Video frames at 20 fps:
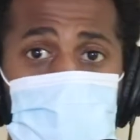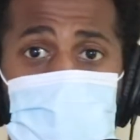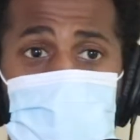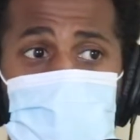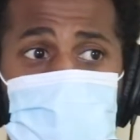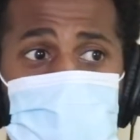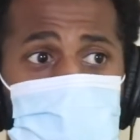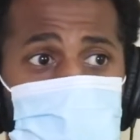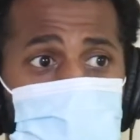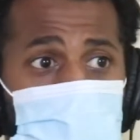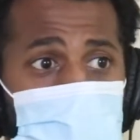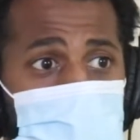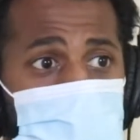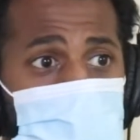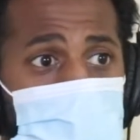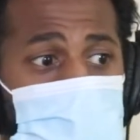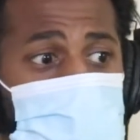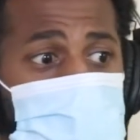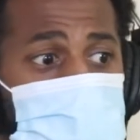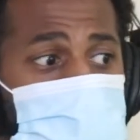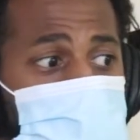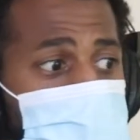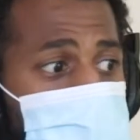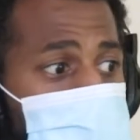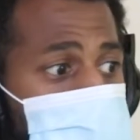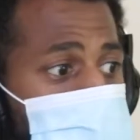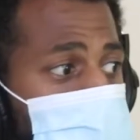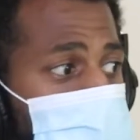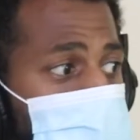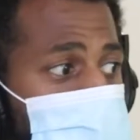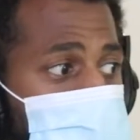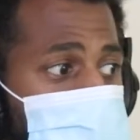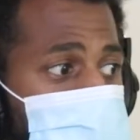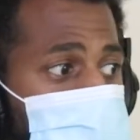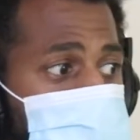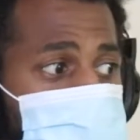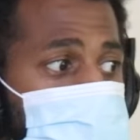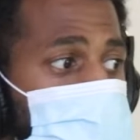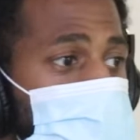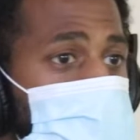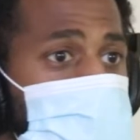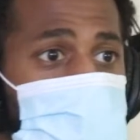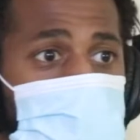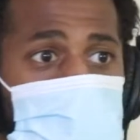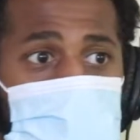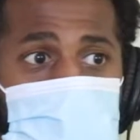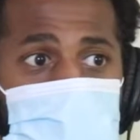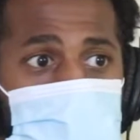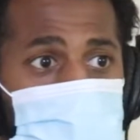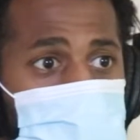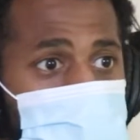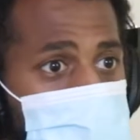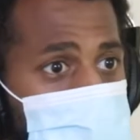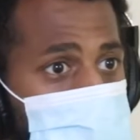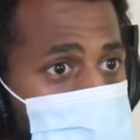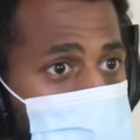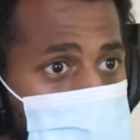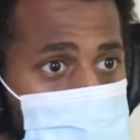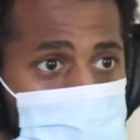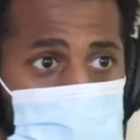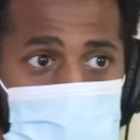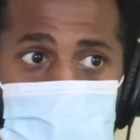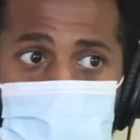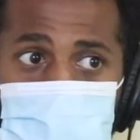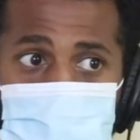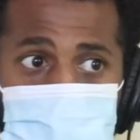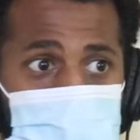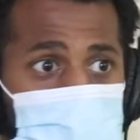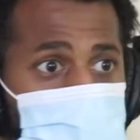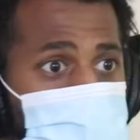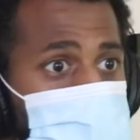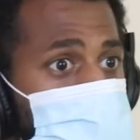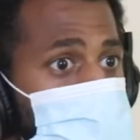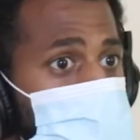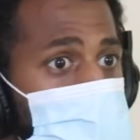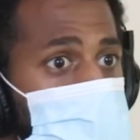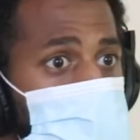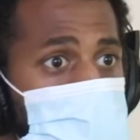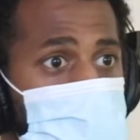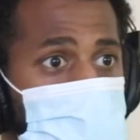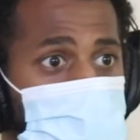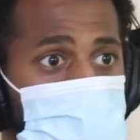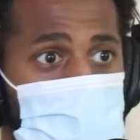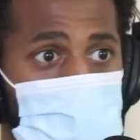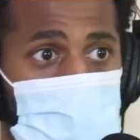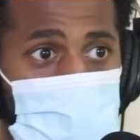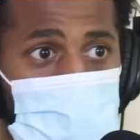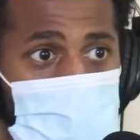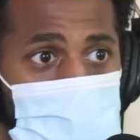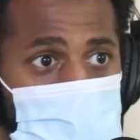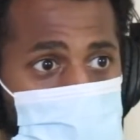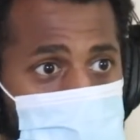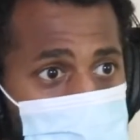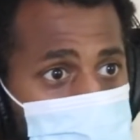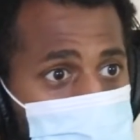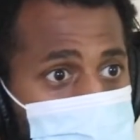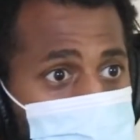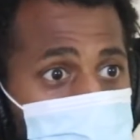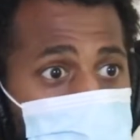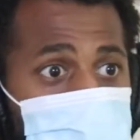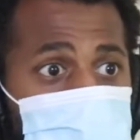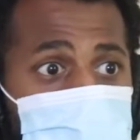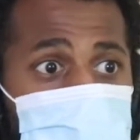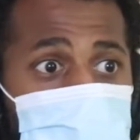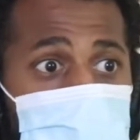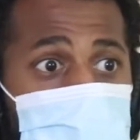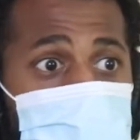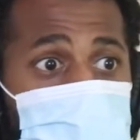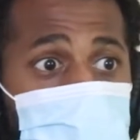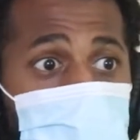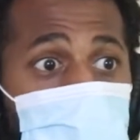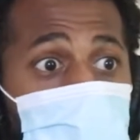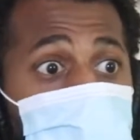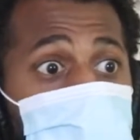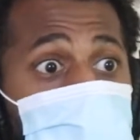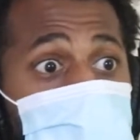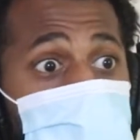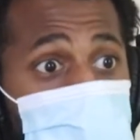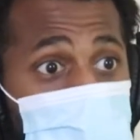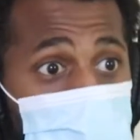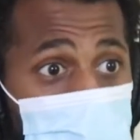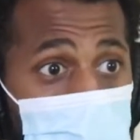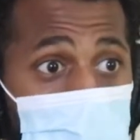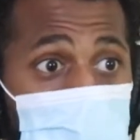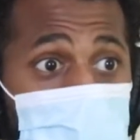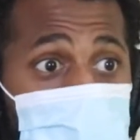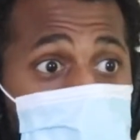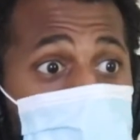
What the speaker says: Bring somebody that's in the NAACP. Bring somebody that's doing something. Bring somebody that's on the ground.